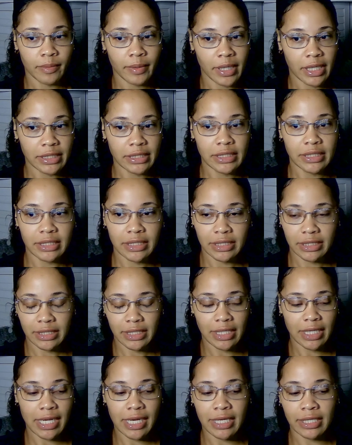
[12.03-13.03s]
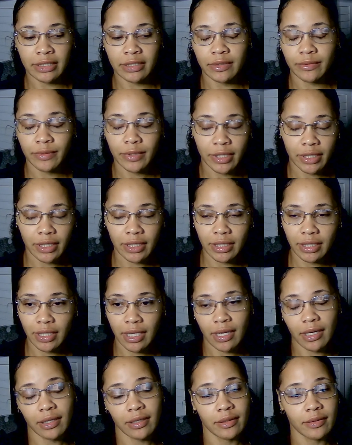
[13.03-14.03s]
Pisces is the last reading.
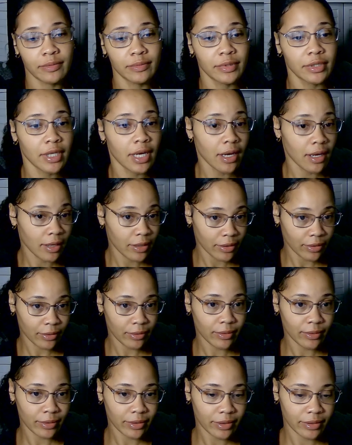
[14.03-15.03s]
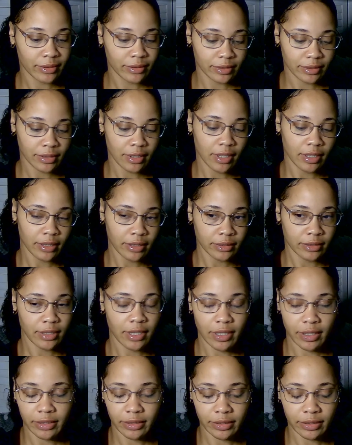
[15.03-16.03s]
I am tired. Tired,
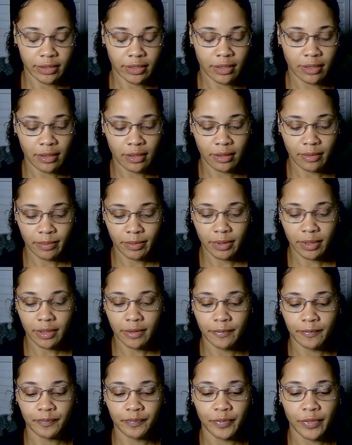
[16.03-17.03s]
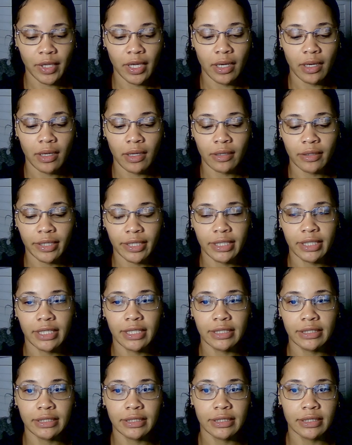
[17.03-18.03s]
tired, sleepy. All right,
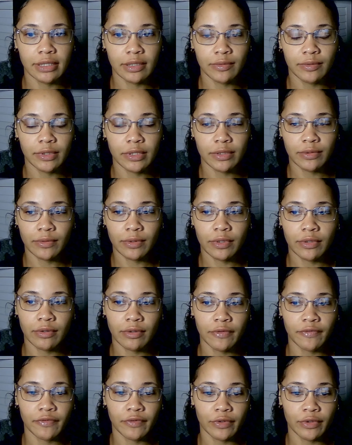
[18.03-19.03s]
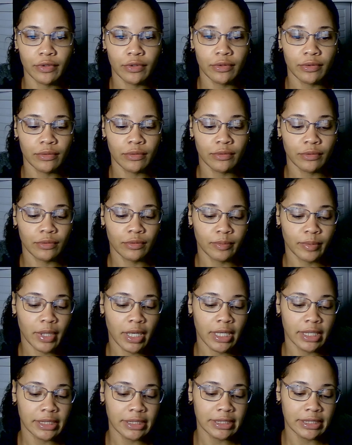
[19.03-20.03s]
let's see what's going on for you,
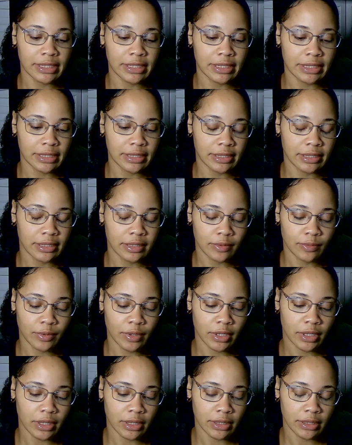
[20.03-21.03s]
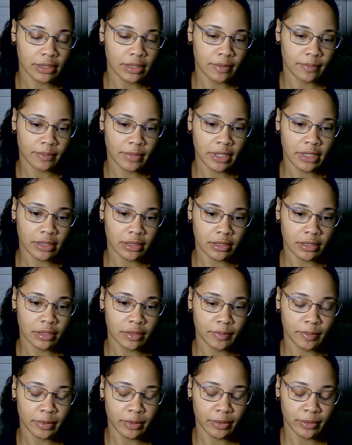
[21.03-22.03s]
Pisces. What is the message,
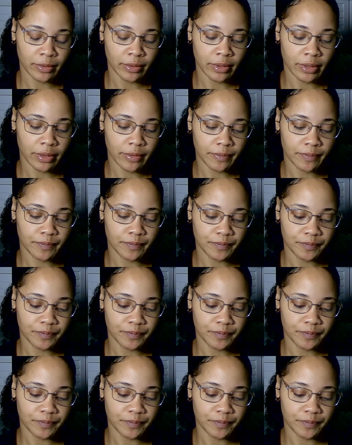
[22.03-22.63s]
Spirit?